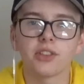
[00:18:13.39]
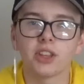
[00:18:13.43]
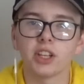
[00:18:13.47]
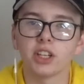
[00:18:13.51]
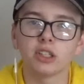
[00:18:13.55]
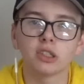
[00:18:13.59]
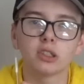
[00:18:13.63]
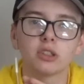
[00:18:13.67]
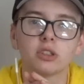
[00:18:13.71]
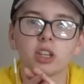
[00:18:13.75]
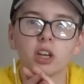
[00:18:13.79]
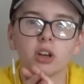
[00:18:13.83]
They
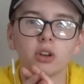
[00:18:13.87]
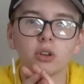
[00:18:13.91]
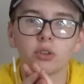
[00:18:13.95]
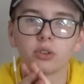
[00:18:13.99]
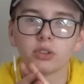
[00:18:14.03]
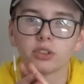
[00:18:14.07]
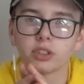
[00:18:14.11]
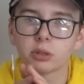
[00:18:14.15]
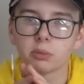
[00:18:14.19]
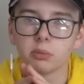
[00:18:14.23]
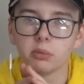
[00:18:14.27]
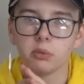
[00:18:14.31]
sell
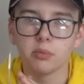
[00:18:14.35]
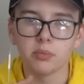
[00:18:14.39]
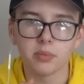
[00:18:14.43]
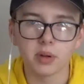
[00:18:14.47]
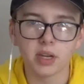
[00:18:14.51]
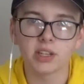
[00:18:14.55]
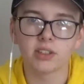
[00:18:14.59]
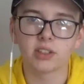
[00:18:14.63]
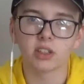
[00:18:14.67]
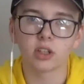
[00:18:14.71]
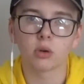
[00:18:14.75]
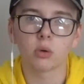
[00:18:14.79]
some
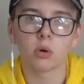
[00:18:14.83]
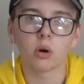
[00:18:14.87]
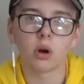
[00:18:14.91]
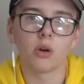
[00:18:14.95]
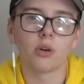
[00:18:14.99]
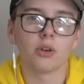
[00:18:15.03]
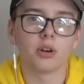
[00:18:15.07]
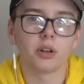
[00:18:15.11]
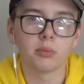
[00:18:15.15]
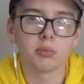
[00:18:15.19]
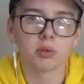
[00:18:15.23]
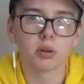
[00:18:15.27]
amazing
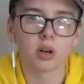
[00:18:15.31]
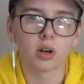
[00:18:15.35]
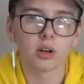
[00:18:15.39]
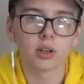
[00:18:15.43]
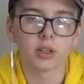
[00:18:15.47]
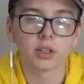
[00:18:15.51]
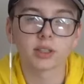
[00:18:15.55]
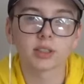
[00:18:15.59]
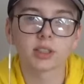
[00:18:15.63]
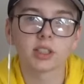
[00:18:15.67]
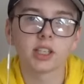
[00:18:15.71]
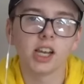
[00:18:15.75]
quality
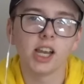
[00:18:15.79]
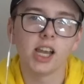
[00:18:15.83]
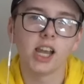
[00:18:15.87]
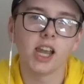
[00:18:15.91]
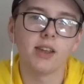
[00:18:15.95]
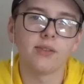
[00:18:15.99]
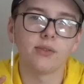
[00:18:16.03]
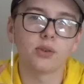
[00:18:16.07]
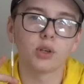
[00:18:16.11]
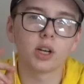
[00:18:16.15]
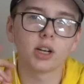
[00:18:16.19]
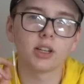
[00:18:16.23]
products.
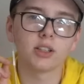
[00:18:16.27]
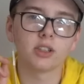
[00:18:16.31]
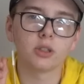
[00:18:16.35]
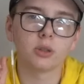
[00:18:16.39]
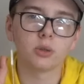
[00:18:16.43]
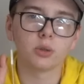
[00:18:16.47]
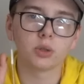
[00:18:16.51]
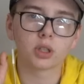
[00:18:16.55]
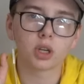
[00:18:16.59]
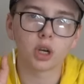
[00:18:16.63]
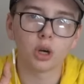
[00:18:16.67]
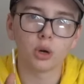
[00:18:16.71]
If you guys
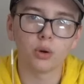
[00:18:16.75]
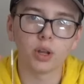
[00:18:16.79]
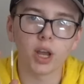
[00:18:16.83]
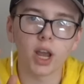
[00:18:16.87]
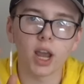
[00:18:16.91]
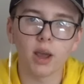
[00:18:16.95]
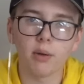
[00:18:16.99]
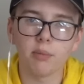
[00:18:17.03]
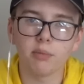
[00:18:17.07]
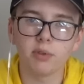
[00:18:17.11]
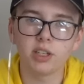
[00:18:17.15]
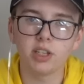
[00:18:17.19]
use code
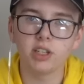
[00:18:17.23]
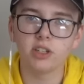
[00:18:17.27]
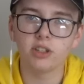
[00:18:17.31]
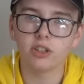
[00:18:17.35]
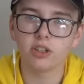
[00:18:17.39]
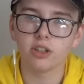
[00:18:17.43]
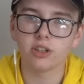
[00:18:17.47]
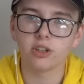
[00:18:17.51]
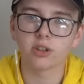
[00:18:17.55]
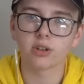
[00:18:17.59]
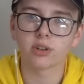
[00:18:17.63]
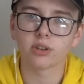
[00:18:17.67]

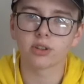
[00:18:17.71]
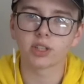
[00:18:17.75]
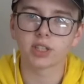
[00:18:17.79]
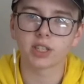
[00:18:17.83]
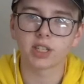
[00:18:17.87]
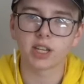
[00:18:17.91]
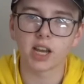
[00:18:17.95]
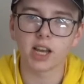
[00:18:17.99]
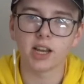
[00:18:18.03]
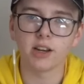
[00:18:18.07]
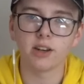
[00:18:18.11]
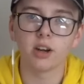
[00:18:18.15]

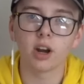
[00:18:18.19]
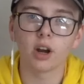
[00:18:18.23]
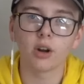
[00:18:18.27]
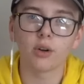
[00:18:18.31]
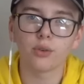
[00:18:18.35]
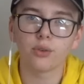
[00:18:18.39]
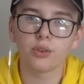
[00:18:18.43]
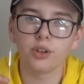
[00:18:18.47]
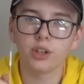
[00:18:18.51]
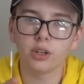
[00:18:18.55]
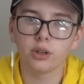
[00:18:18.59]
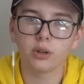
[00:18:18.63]
MTGnerds10, not
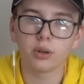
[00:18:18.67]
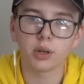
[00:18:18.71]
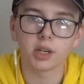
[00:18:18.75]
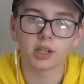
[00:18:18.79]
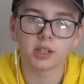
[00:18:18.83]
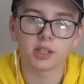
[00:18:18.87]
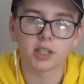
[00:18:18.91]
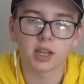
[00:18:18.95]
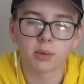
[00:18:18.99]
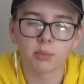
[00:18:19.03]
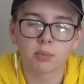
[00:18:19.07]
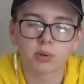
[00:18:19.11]
only are you getting
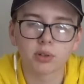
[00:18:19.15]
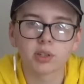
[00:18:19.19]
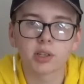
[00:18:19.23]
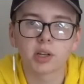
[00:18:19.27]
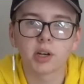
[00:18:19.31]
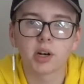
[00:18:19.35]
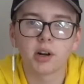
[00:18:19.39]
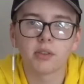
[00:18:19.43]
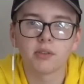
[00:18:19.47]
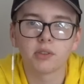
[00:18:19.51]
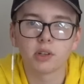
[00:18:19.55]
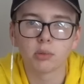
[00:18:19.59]
10%
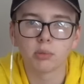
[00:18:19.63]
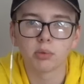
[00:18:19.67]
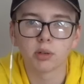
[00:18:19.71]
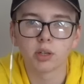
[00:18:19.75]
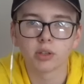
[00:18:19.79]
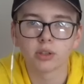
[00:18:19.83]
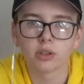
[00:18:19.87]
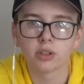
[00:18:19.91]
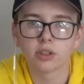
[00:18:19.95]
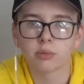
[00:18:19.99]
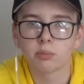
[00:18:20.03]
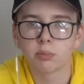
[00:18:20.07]
off your
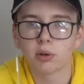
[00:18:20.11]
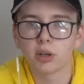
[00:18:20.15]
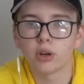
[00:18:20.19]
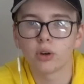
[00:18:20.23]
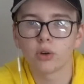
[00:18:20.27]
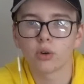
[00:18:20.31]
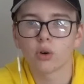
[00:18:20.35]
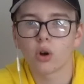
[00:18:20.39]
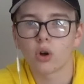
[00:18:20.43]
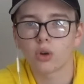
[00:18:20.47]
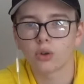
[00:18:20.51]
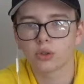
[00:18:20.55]
purchase, but
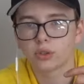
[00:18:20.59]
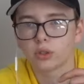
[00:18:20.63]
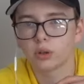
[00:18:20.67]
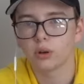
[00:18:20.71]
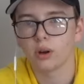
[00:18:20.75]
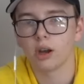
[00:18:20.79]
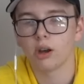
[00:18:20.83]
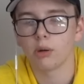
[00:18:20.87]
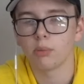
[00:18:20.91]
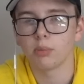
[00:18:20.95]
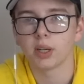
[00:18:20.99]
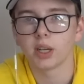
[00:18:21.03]
you're also
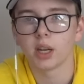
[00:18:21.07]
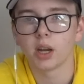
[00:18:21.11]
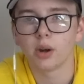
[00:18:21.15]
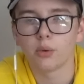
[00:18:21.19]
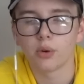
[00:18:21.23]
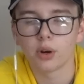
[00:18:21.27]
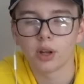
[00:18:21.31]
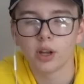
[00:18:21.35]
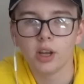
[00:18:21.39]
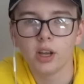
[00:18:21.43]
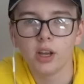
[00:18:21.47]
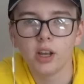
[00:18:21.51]
helping out
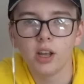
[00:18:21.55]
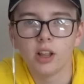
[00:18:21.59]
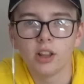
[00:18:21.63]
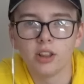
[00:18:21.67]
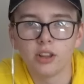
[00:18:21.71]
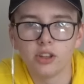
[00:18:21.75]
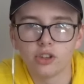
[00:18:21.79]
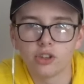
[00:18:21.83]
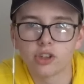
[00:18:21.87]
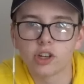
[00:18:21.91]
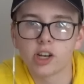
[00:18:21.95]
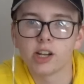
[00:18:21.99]

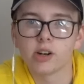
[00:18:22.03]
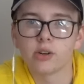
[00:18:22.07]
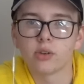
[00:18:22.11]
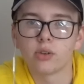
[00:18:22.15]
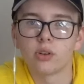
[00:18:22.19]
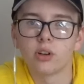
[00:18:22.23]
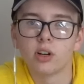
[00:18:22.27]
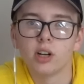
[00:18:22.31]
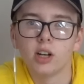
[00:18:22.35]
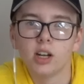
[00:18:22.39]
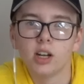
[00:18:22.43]
the channel.